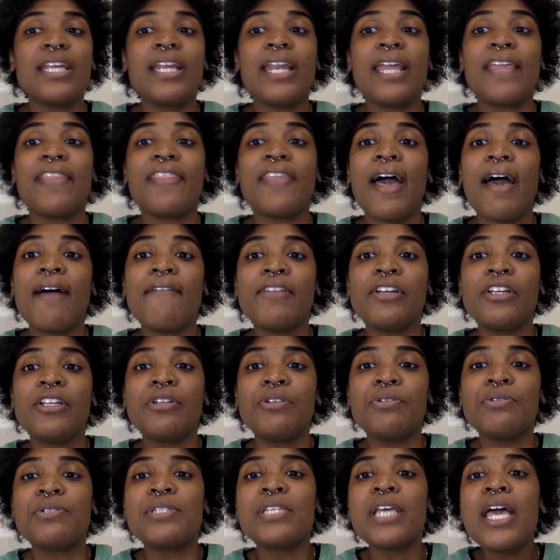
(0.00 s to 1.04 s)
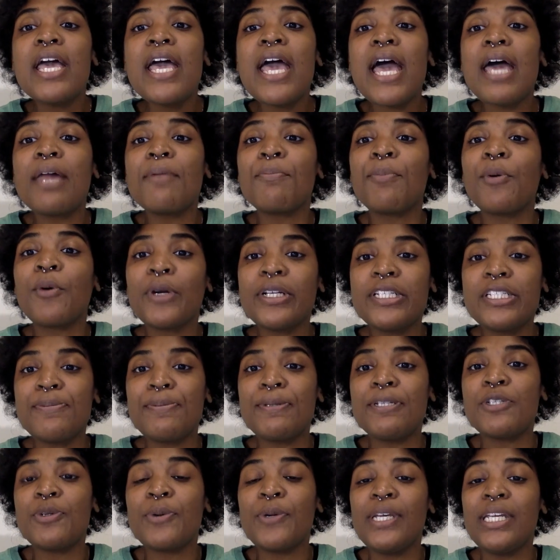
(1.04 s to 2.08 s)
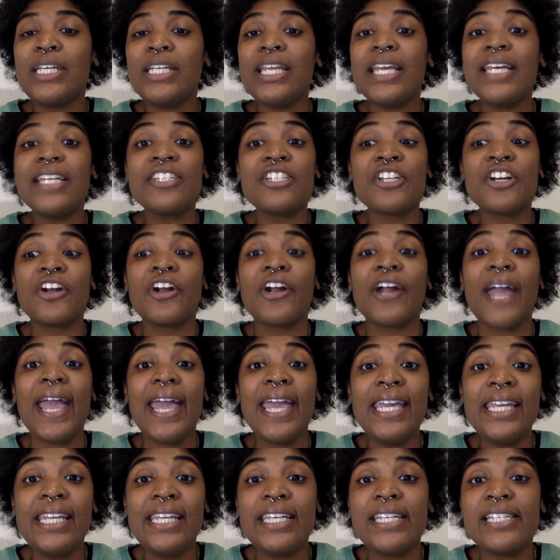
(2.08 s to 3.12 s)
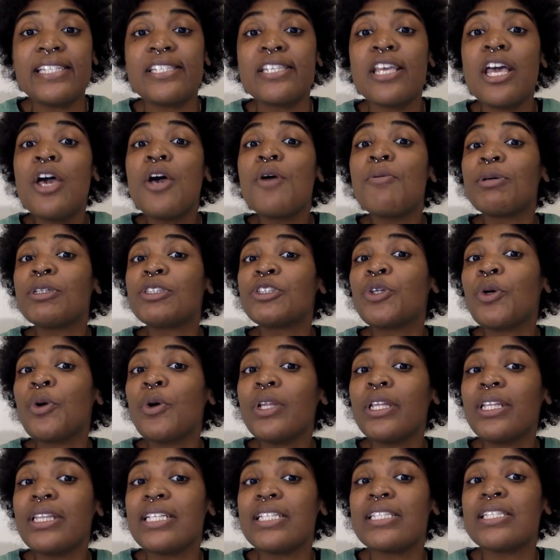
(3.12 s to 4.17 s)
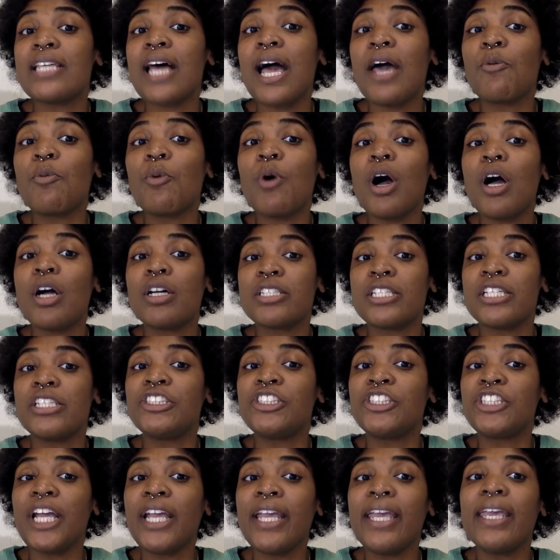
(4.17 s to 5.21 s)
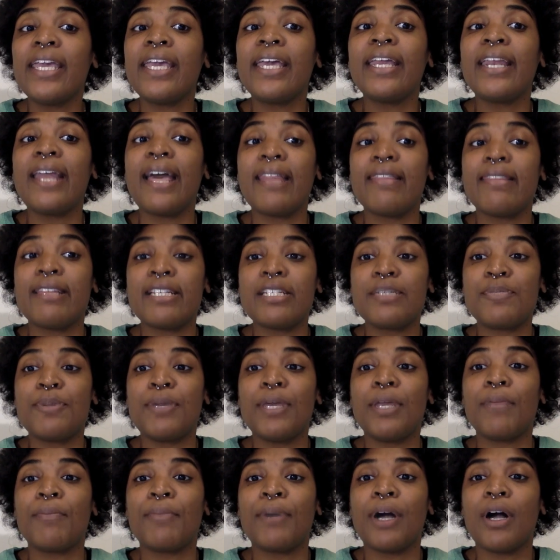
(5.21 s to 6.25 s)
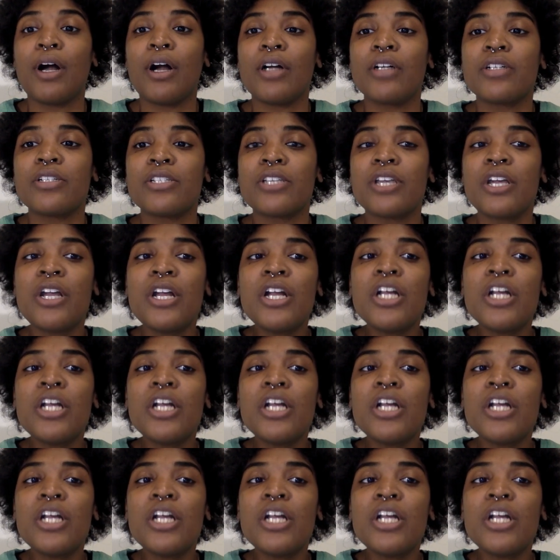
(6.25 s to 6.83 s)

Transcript: and 8th Avenues and points between into her 80s, patrolling the sidewalks and checking in at lesbian bars.